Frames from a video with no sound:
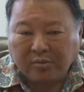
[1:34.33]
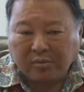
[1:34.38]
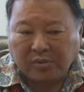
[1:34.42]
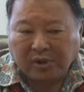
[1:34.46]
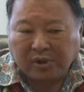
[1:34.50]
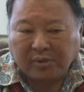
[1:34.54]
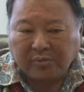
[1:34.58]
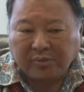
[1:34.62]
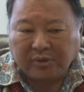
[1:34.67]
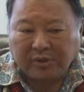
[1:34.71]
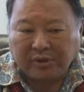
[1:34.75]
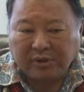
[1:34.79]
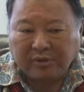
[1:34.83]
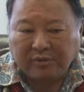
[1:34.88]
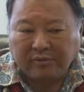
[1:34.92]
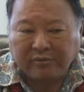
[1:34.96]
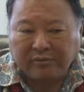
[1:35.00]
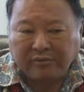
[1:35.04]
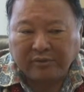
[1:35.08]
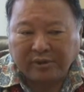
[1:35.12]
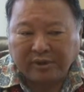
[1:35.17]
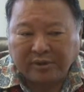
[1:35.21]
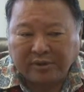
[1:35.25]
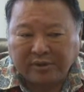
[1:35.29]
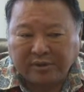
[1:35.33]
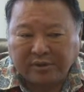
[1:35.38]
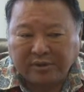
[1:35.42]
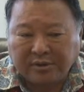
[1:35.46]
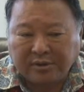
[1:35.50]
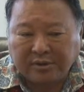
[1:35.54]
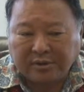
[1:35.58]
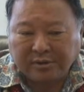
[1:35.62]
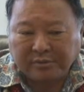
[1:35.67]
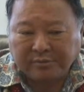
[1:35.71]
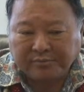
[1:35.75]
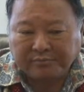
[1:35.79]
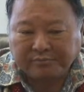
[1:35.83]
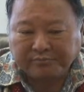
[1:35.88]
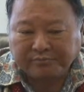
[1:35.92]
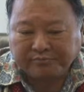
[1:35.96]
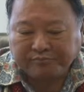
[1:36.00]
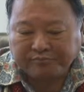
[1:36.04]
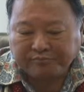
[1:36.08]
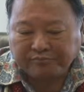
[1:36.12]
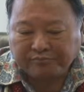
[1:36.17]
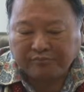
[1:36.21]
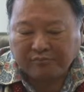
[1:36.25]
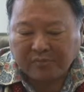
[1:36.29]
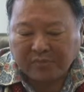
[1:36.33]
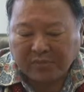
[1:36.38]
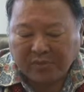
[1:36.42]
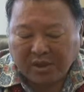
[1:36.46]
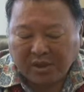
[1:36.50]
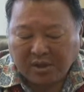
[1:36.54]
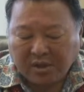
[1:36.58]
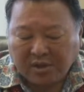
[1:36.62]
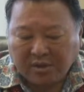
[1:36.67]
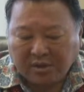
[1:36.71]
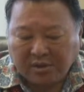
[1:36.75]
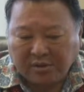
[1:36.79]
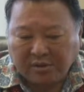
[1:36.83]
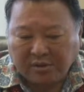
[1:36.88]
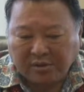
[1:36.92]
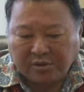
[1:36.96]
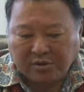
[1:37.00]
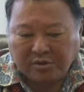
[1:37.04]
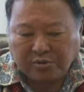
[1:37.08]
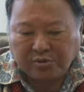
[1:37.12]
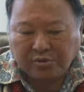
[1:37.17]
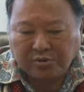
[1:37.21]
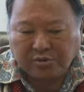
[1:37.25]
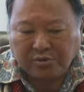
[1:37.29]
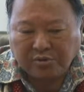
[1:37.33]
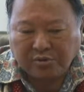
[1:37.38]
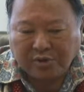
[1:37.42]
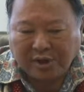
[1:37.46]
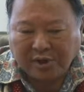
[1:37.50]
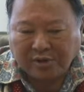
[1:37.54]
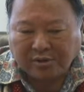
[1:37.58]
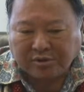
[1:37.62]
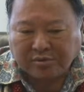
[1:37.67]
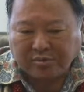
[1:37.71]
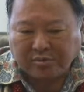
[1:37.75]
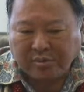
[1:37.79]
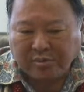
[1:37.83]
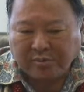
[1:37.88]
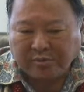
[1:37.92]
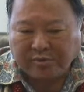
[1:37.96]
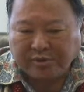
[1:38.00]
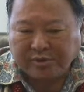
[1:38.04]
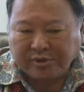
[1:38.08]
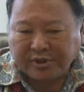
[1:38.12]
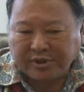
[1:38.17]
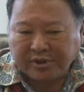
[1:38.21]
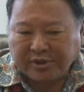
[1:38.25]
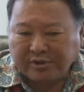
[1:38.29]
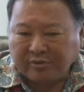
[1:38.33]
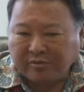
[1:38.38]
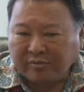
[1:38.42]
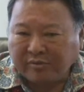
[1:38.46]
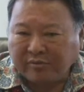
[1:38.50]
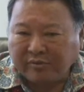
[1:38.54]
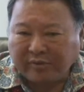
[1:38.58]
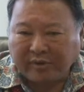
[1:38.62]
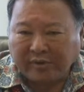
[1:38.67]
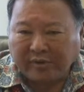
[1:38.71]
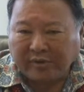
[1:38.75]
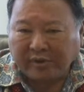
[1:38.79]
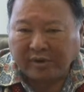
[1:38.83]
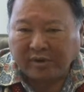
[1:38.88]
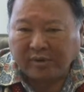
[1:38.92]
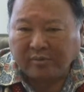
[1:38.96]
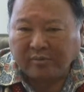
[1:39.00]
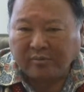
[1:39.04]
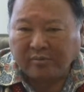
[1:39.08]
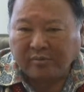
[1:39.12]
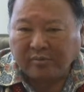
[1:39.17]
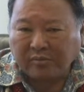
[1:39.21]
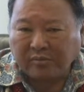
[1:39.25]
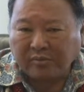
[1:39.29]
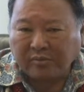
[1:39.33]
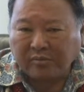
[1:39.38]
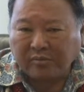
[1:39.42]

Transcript: But I believe that the two new council members, Stacey Crivello-Helm,